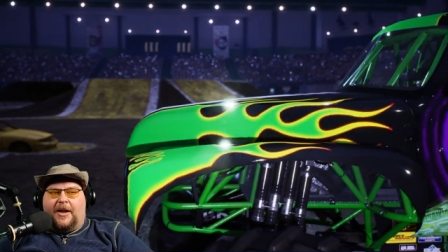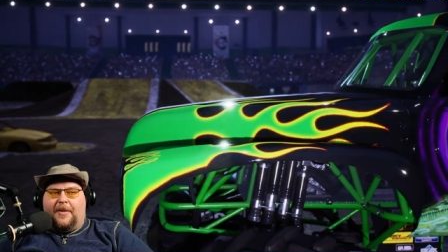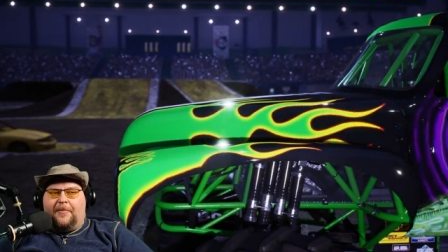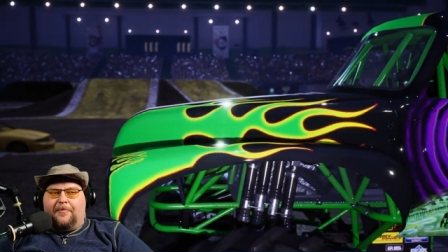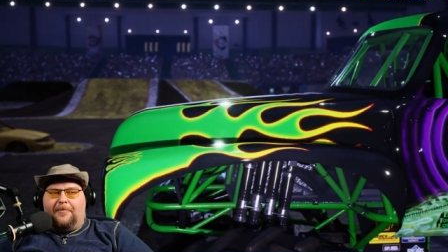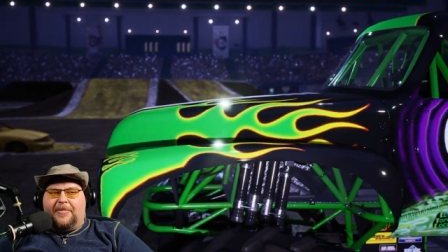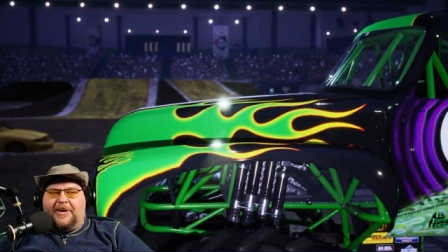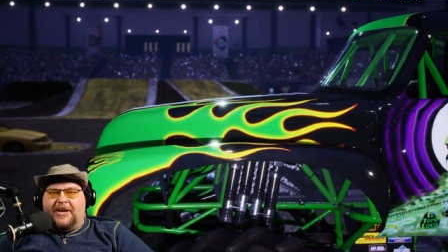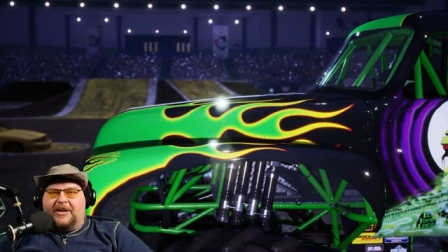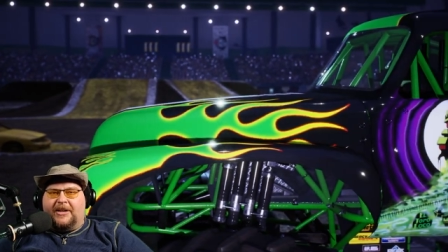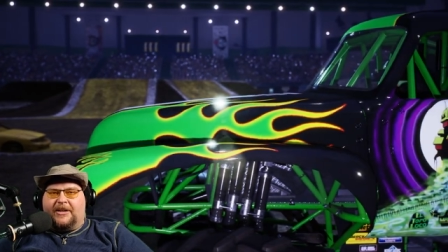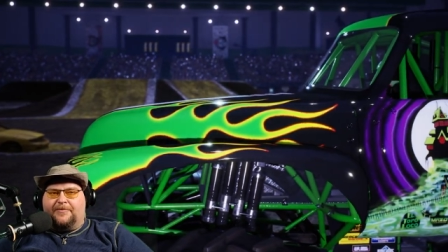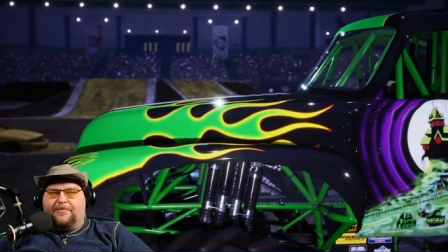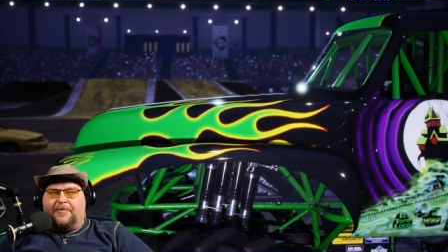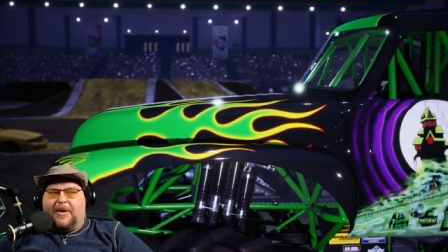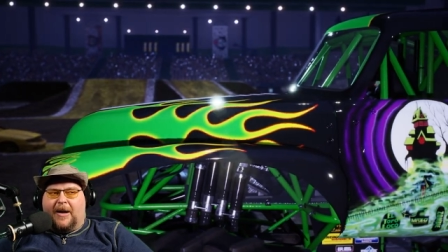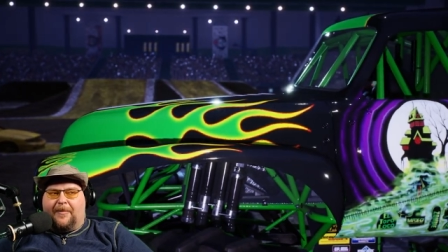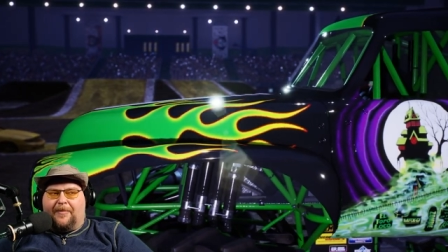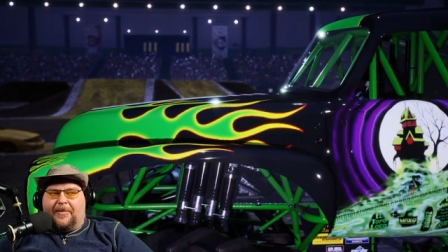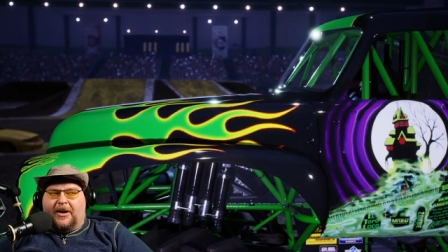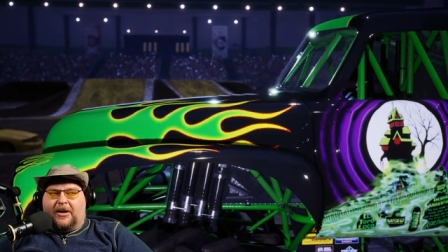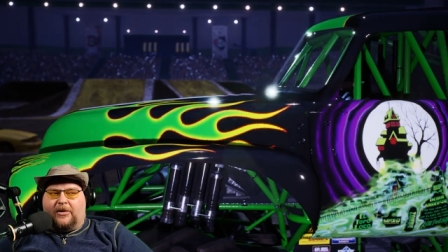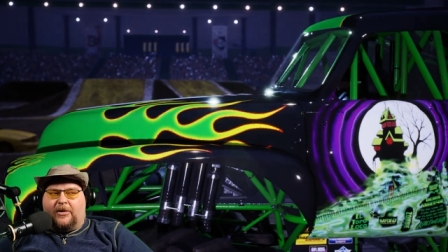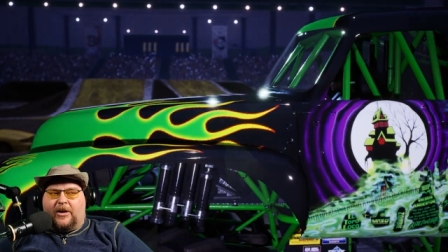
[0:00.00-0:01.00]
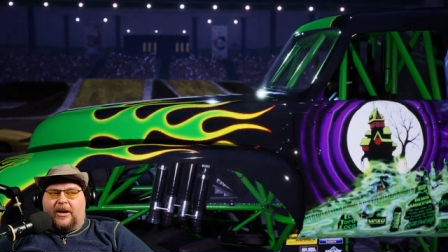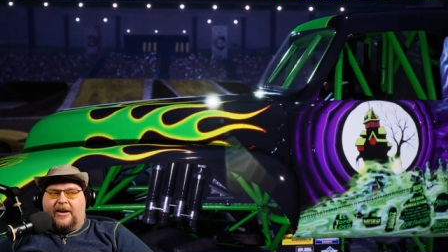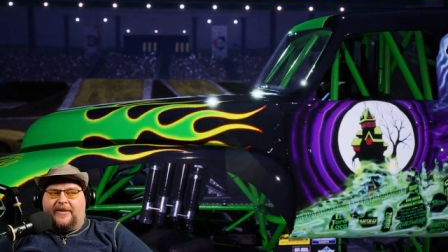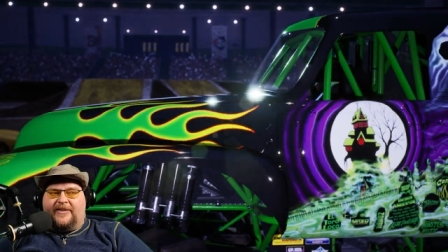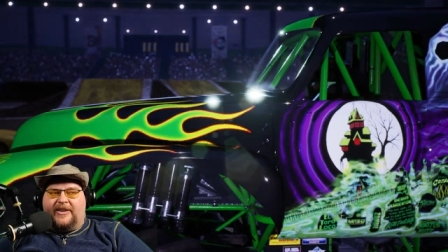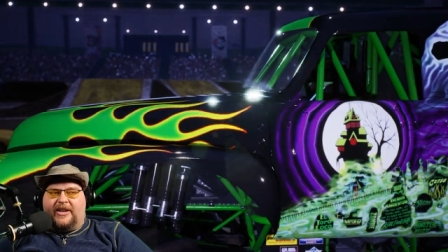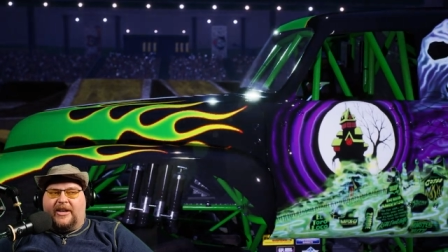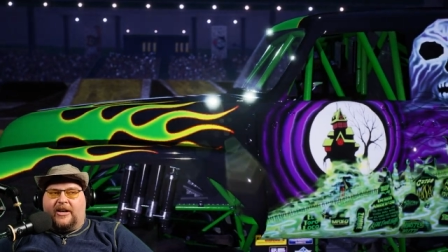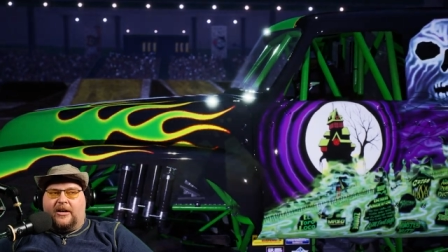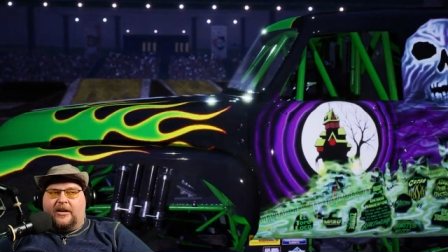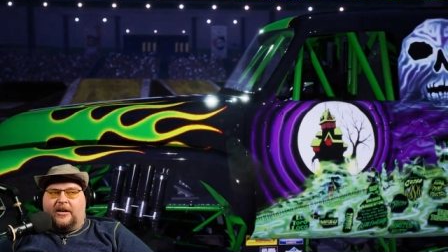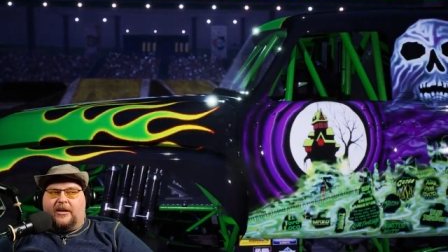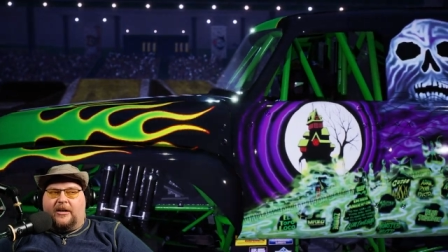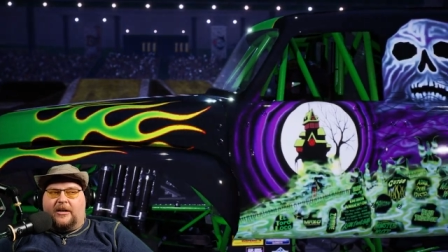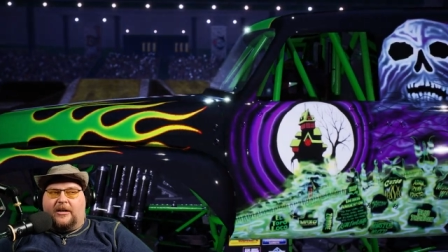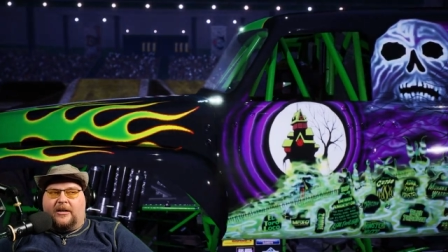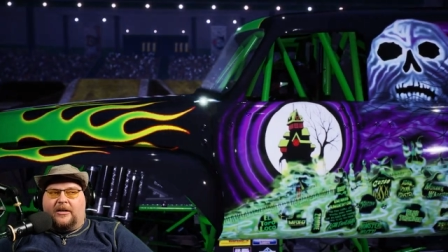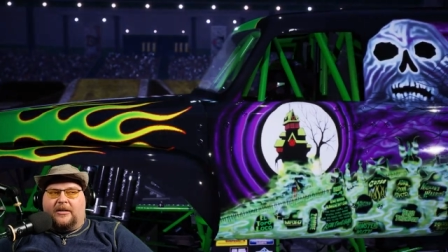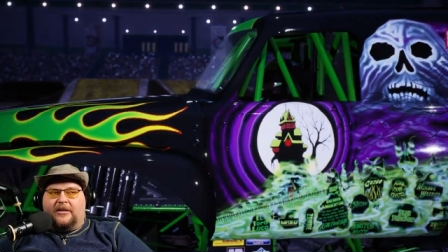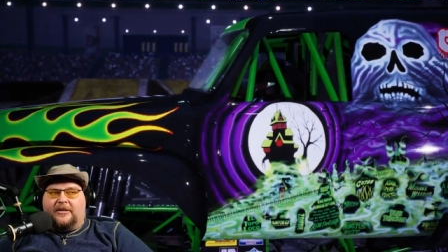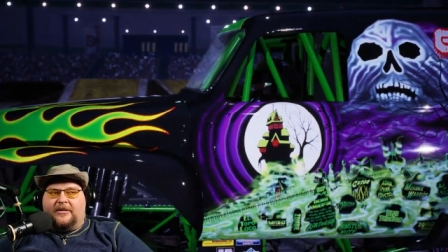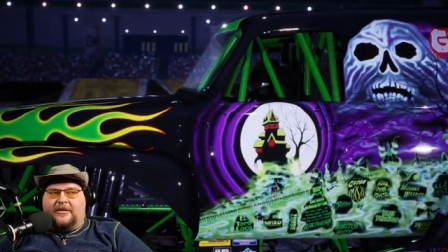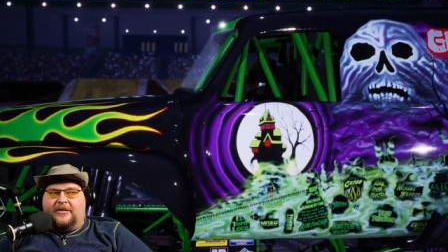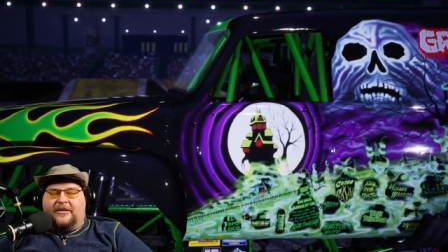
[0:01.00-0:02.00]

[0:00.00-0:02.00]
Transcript: and Big Papa Gravedigger.